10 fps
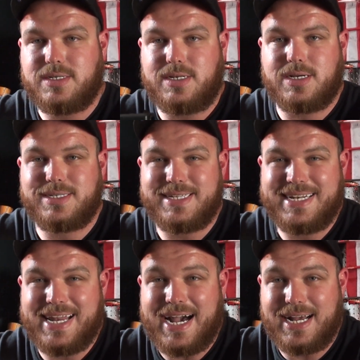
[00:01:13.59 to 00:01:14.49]
Does
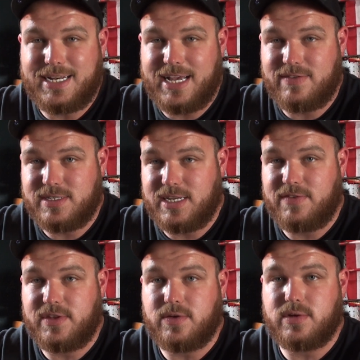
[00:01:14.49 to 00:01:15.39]
not have a
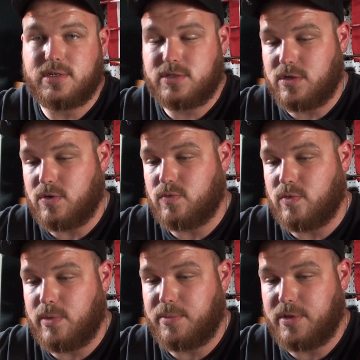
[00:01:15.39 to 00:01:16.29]
safety on it. So,
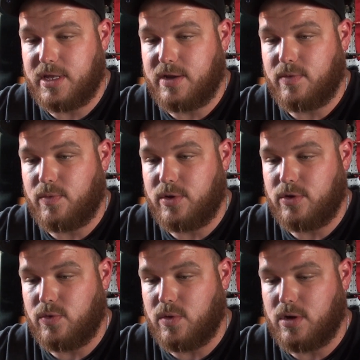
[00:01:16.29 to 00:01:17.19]
remember that when
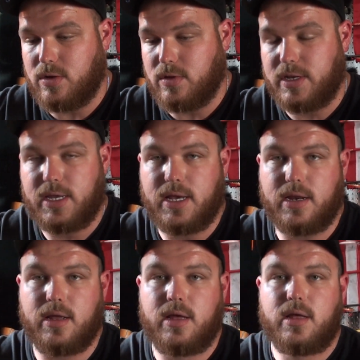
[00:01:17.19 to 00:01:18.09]
you are looking at it.